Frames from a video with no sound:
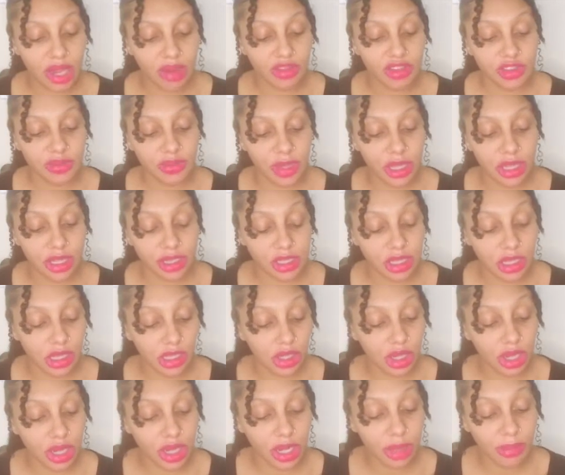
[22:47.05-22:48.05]

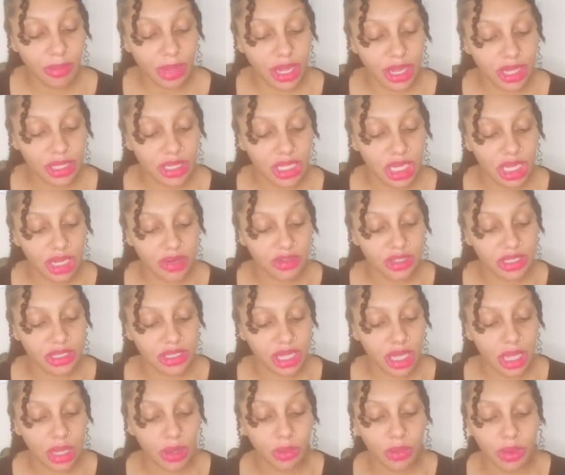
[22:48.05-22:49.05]

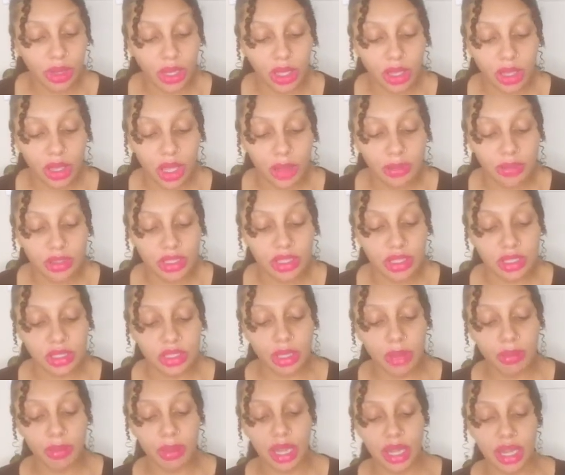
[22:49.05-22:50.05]
state when it comes to
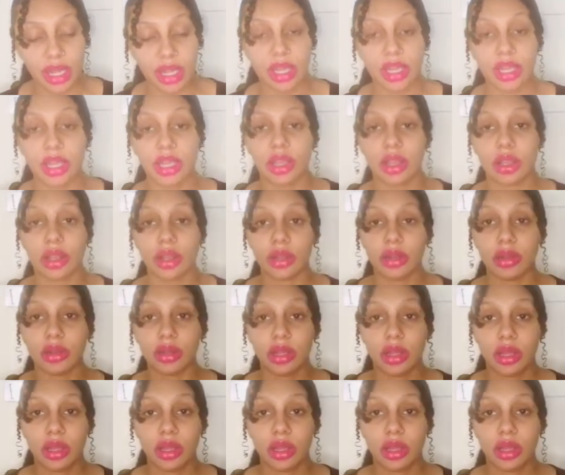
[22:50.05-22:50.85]
somebody here